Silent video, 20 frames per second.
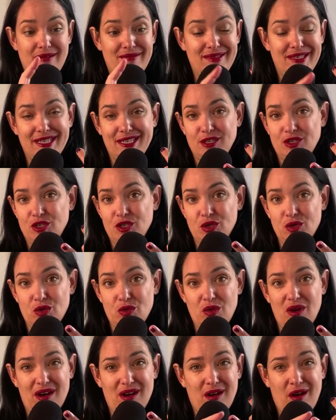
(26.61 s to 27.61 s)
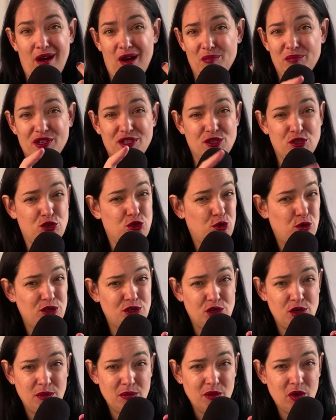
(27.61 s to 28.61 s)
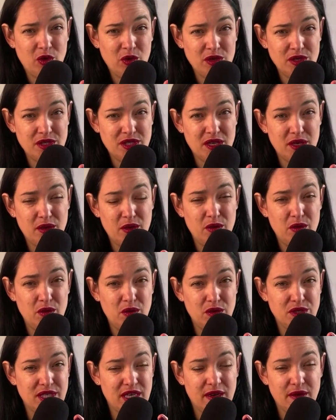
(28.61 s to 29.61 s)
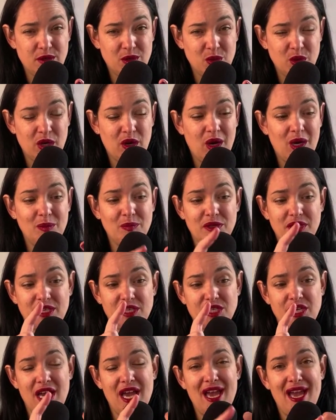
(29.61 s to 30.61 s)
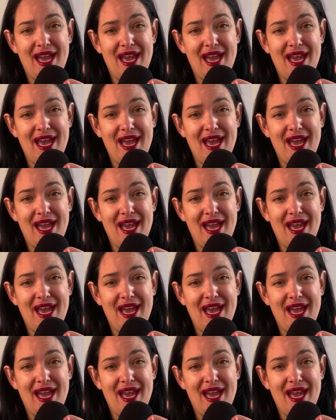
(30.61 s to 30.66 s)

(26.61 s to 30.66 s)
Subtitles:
Did you accomplish the short-term goals that you set out to accomplish?